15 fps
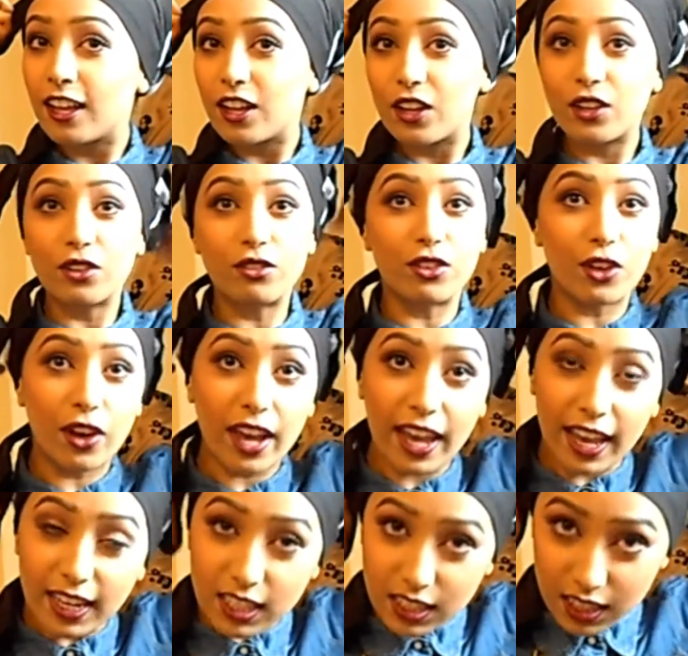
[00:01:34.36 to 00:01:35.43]
over your
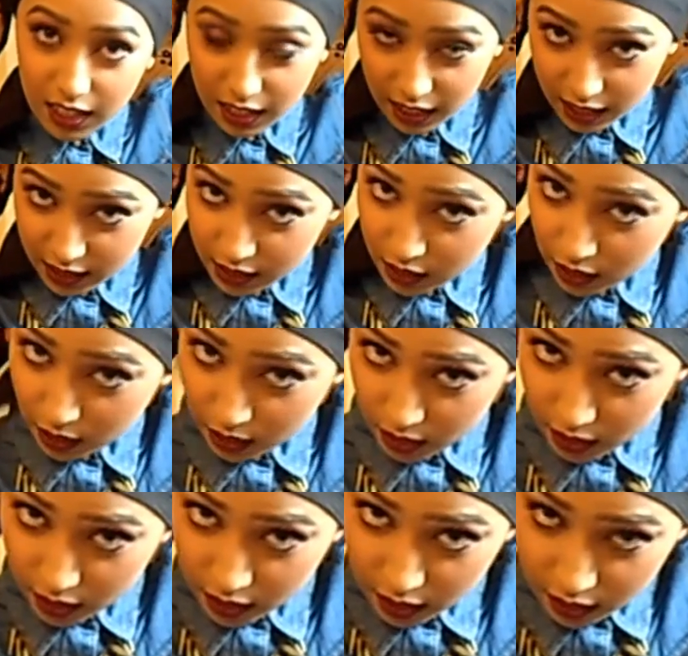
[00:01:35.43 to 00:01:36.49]
head like so,
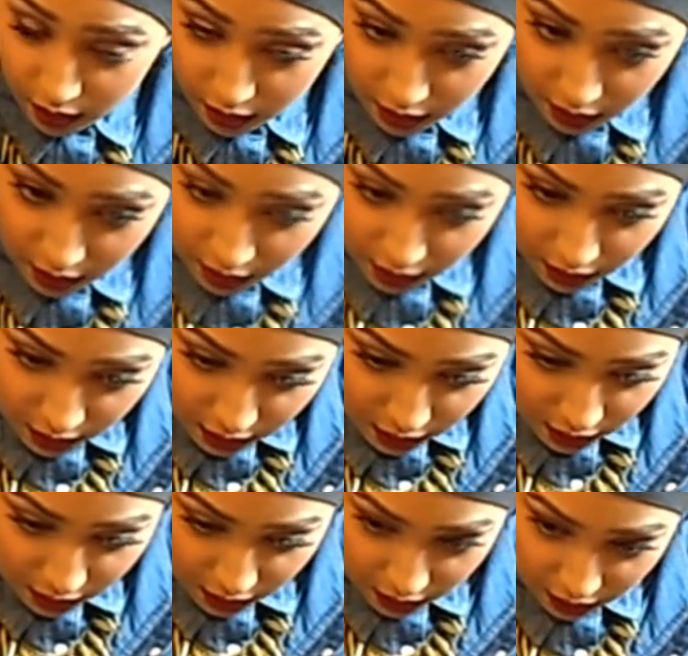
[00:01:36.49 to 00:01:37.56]

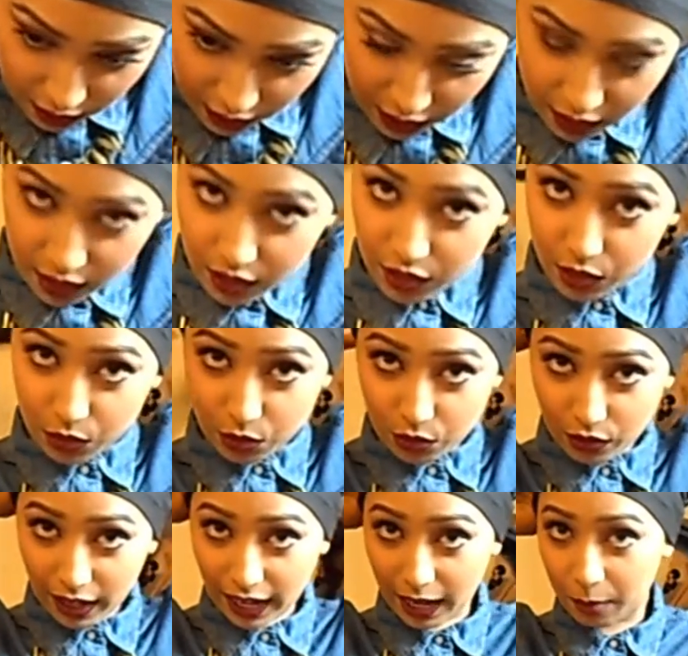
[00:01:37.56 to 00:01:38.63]
and then you
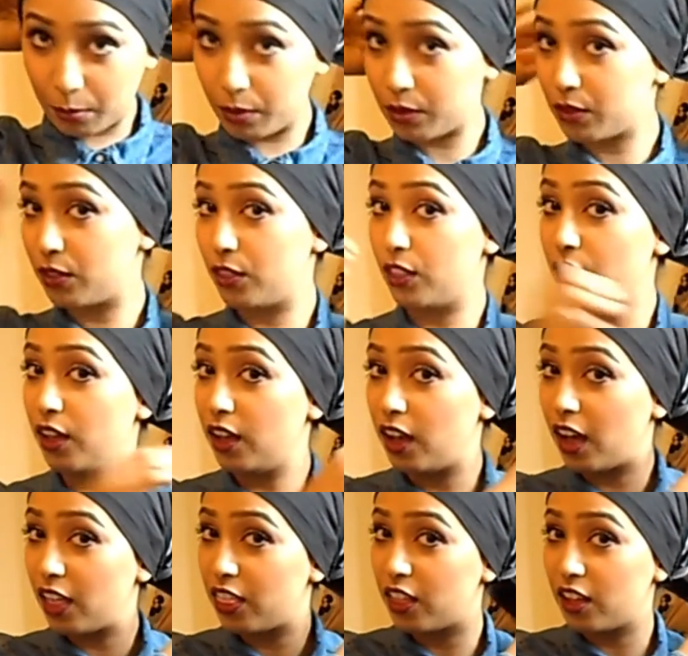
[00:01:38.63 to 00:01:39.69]
grab the
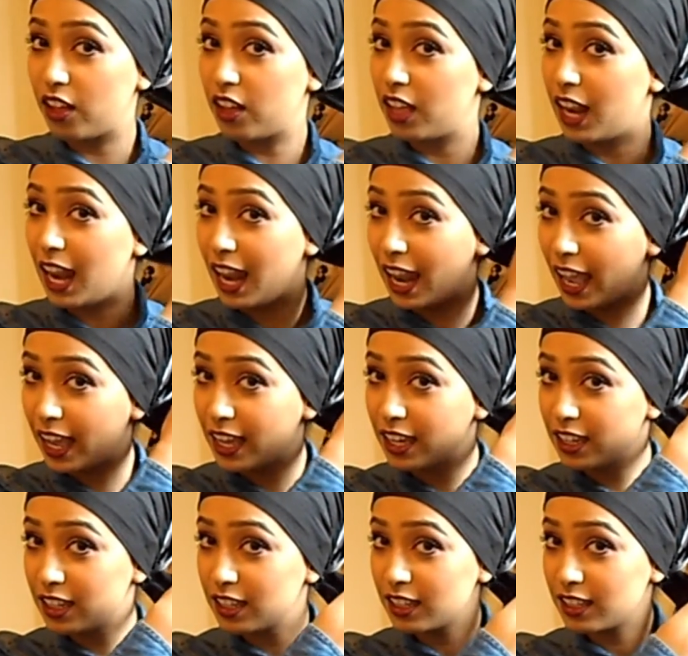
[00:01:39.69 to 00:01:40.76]
other leg
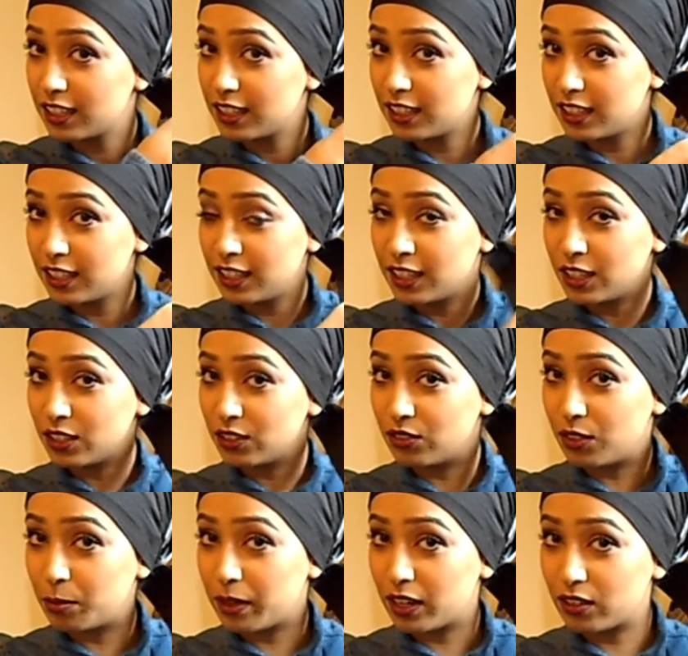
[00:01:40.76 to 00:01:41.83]
of the
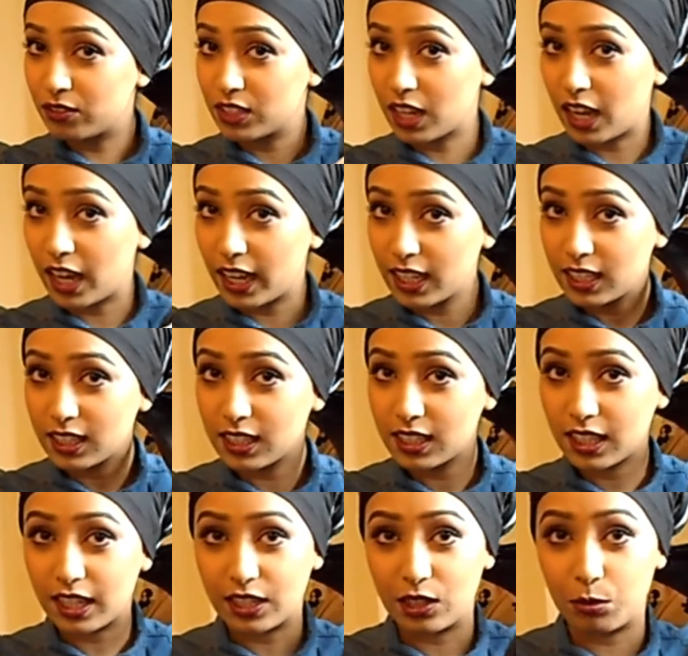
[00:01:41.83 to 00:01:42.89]
pair of tights
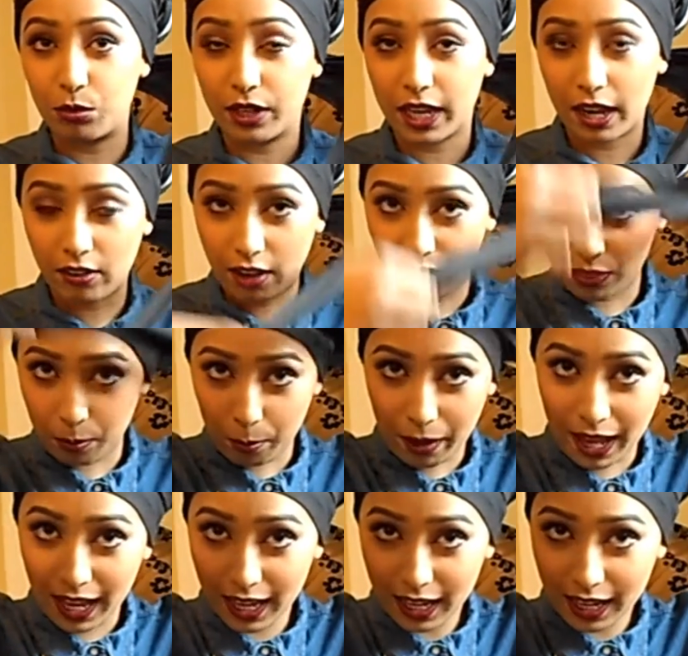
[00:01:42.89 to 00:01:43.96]
and you bring it around the
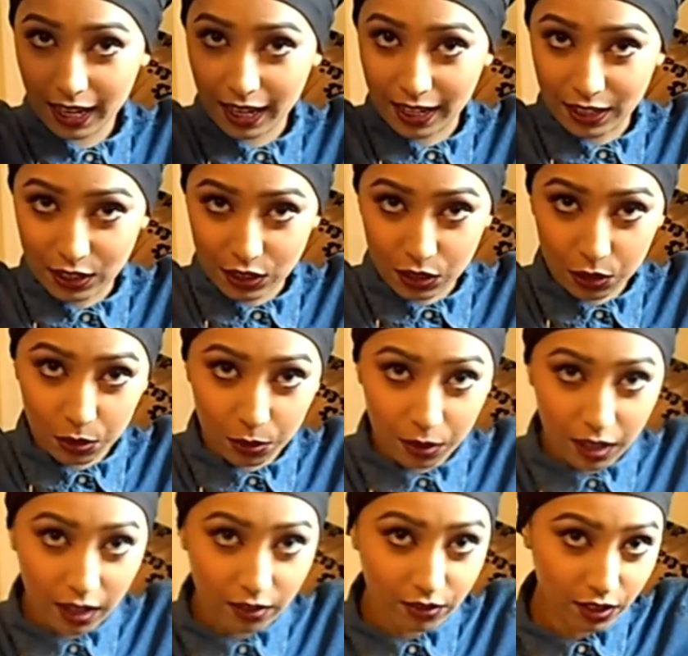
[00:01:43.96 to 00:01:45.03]
back and you
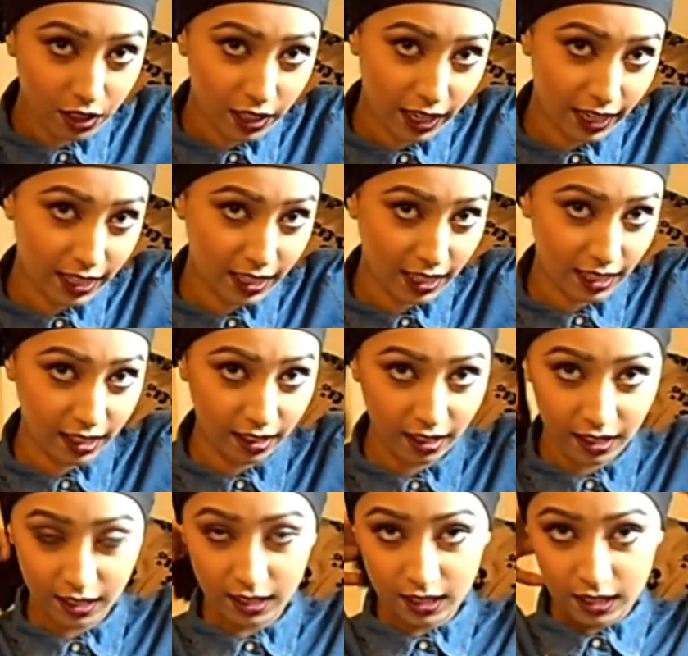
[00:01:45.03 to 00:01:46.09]
cover any
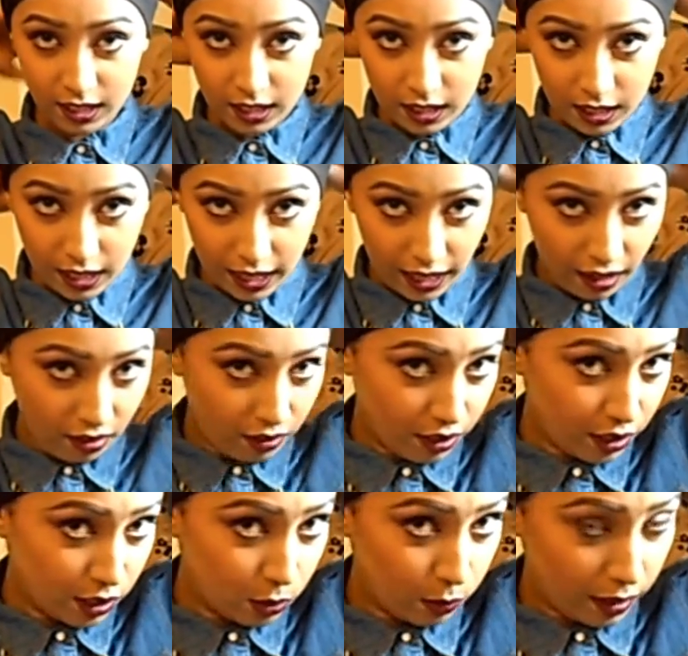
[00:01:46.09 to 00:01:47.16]

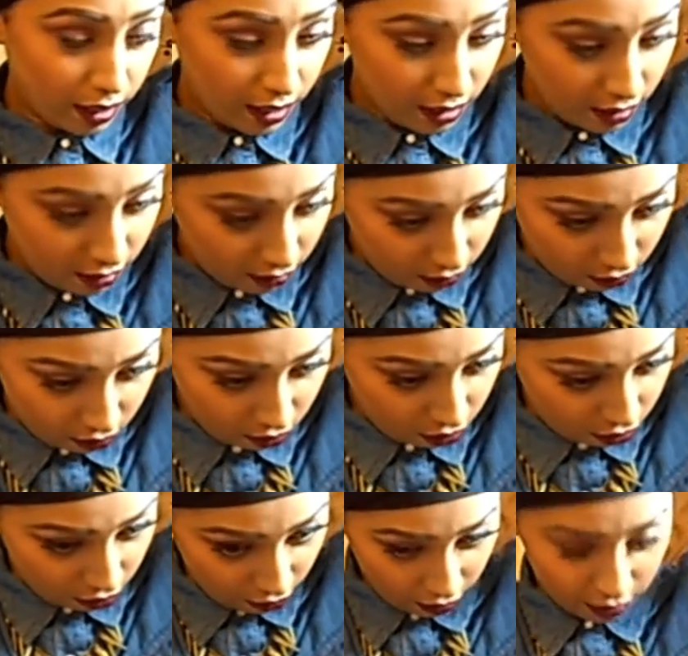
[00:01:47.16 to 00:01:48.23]
areas where
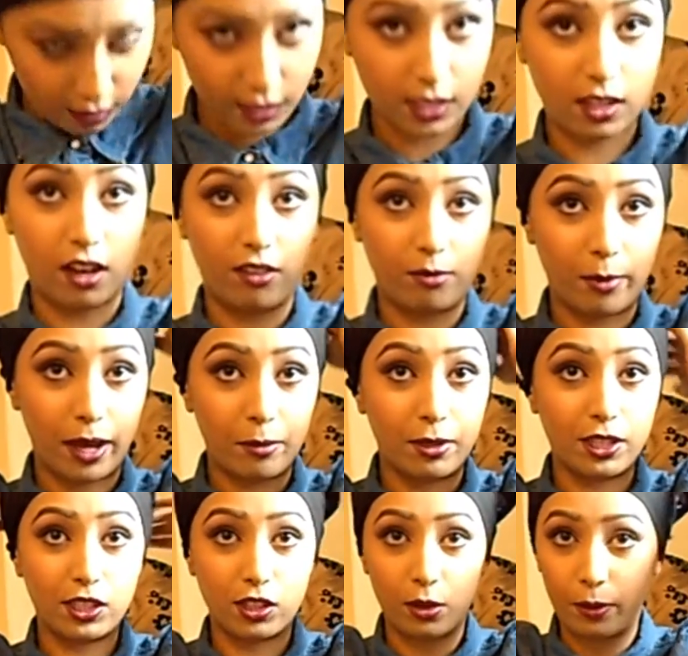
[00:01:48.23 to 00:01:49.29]
the underscarf might be
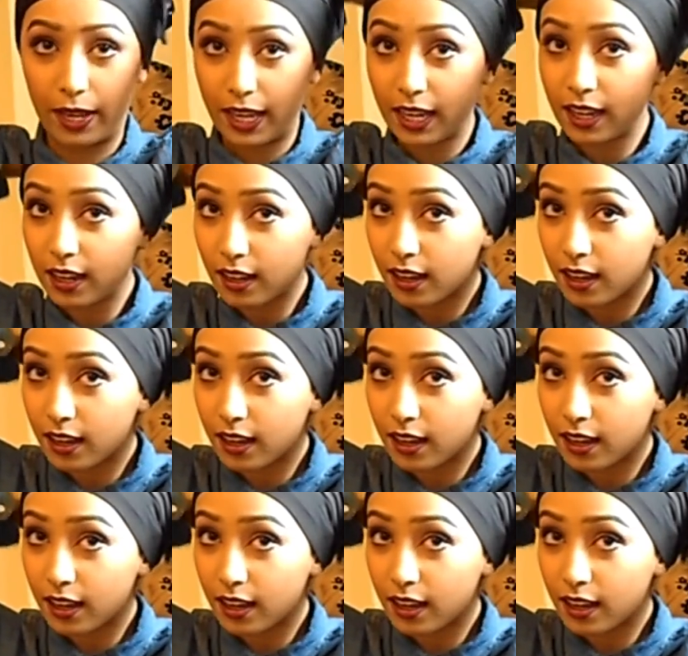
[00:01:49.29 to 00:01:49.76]
showing,